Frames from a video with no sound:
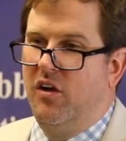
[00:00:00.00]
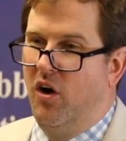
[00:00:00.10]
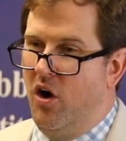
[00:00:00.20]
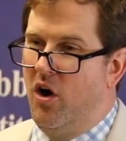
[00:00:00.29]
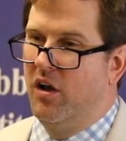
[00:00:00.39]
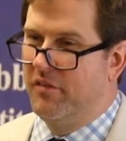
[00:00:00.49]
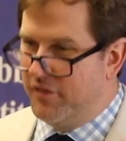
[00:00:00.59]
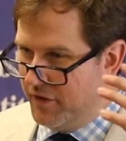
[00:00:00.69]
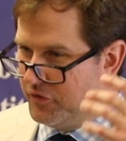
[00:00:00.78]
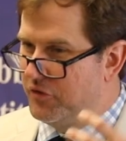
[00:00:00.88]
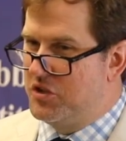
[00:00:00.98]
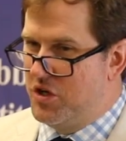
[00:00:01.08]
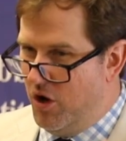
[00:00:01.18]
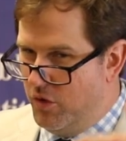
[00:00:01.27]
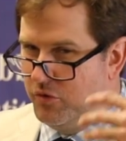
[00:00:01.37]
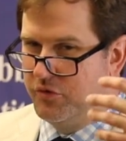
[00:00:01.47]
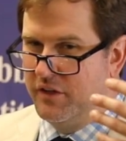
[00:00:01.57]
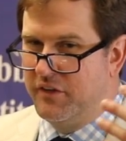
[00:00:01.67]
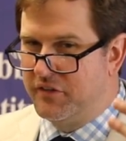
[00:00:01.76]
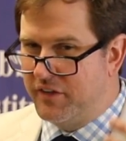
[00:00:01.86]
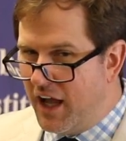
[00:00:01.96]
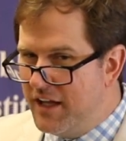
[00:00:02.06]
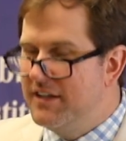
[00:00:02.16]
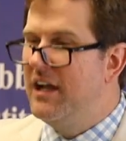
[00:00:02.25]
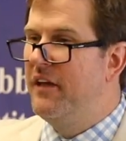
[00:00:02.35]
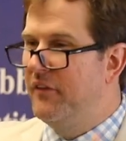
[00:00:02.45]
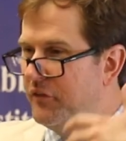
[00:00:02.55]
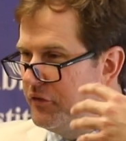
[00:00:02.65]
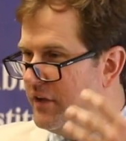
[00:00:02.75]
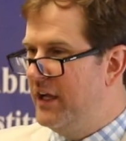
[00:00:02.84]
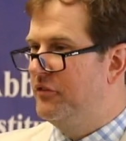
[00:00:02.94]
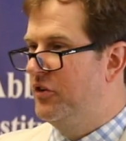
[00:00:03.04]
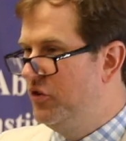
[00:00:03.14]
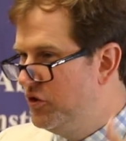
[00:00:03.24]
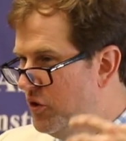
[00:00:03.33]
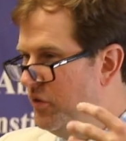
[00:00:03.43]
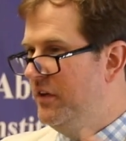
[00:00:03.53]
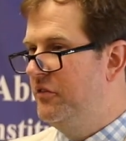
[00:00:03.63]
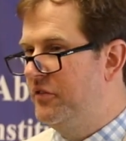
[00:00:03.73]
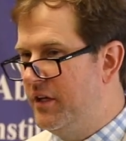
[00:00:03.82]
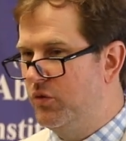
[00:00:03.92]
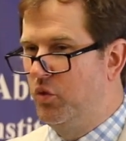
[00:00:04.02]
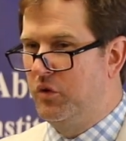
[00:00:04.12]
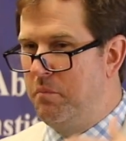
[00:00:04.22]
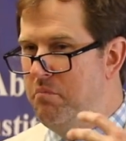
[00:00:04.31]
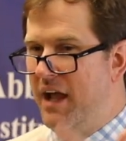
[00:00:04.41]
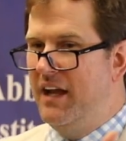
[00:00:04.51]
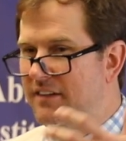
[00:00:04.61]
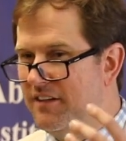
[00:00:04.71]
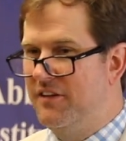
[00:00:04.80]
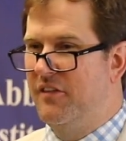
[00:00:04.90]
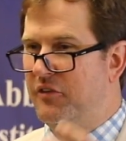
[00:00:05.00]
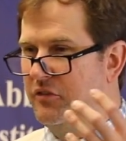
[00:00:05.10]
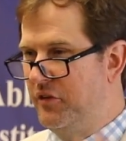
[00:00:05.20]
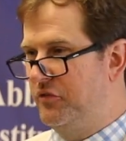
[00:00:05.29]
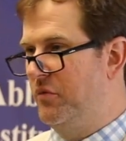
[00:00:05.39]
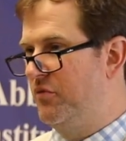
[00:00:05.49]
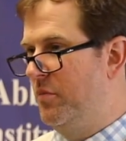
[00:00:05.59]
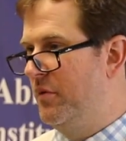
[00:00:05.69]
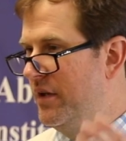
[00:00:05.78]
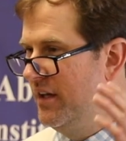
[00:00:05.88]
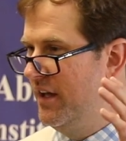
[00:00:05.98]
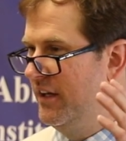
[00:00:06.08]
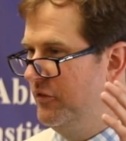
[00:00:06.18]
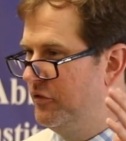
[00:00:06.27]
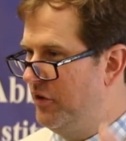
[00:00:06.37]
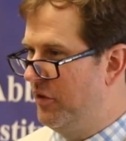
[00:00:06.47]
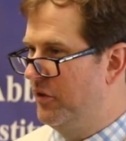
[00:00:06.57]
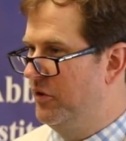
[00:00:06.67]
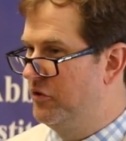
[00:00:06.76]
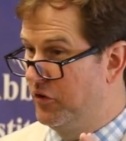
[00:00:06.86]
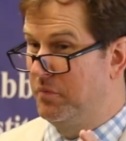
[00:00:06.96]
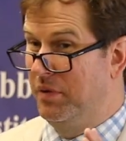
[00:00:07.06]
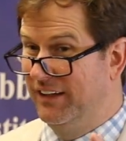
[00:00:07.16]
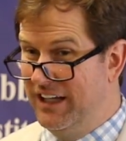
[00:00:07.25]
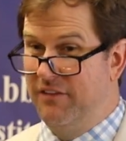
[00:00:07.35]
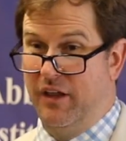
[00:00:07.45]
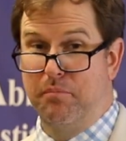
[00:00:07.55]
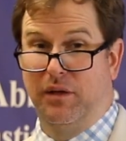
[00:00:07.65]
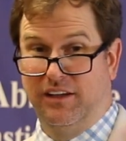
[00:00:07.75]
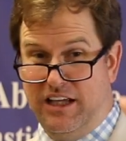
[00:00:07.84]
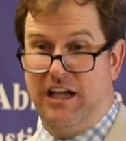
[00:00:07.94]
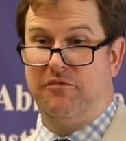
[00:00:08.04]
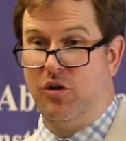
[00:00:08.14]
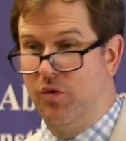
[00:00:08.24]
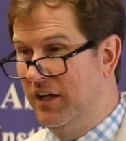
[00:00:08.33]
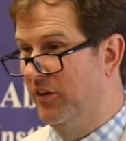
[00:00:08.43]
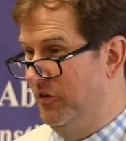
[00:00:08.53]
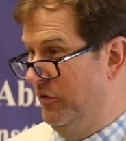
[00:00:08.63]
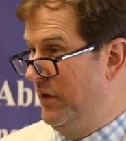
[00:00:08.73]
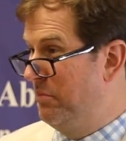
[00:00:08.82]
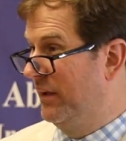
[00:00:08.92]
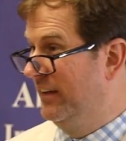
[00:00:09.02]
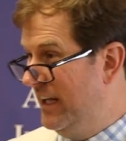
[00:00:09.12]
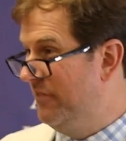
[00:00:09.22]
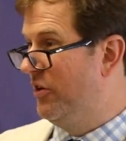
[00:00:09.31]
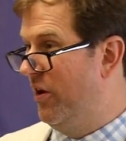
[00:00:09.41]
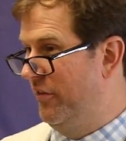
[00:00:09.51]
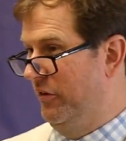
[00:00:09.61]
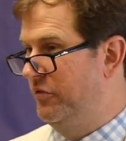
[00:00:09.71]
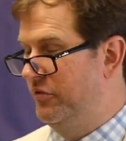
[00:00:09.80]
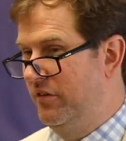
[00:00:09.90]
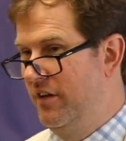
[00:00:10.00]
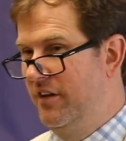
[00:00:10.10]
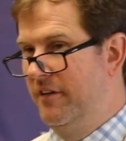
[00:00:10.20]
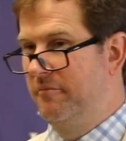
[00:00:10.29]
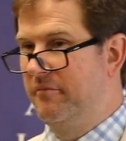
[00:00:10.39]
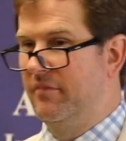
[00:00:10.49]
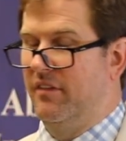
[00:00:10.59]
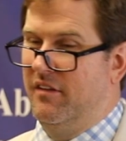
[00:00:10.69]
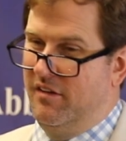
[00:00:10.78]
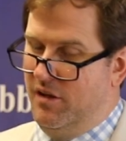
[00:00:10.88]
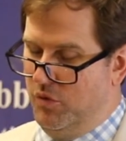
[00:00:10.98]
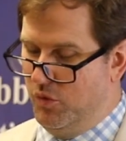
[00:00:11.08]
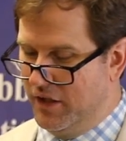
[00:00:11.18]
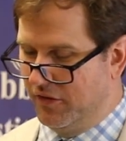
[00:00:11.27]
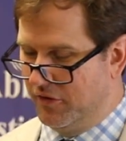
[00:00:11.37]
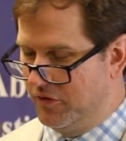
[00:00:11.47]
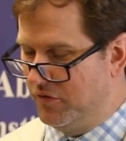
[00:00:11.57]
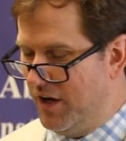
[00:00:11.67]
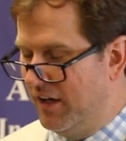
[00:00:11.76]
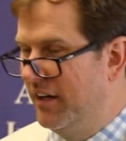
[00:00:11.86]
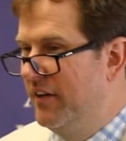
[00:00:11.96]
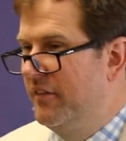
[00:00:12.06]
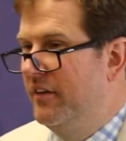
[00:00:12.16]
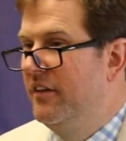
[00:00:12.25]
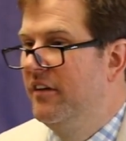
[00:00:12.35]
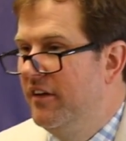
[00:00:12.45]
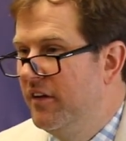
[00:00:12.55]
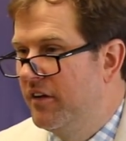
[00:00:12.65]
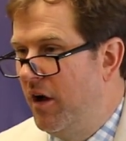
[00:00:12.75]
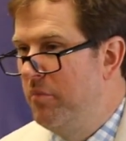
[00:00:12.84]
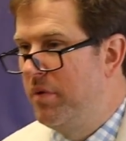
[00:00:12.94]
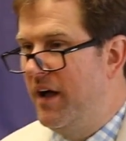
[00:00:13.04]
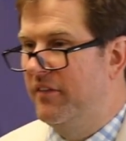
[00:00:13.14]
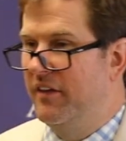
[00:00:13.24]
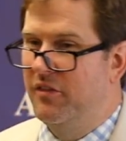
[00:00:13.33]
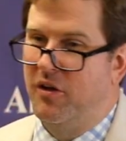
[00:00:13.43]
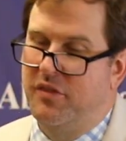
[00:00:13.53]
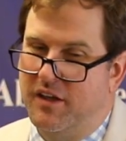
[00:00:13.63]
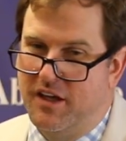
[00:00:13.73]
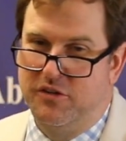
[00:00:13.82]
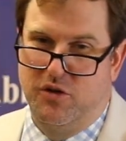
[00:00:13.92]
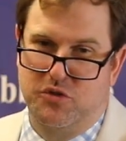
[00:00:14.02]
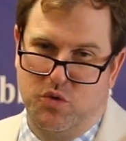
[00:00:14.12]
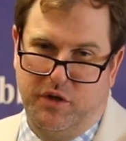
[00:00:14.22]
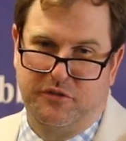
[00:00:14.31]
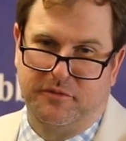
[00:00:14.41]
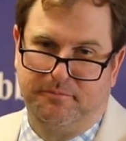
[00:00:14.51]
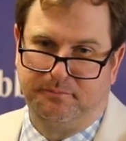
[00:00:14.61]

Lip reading: All of this shows that this idea that the states could do these things was baked into the system from the beginning, and Southerners just believed. They believed New Englanders. They believed all this. And when New Englanders violated the compact, they thought they had no choice.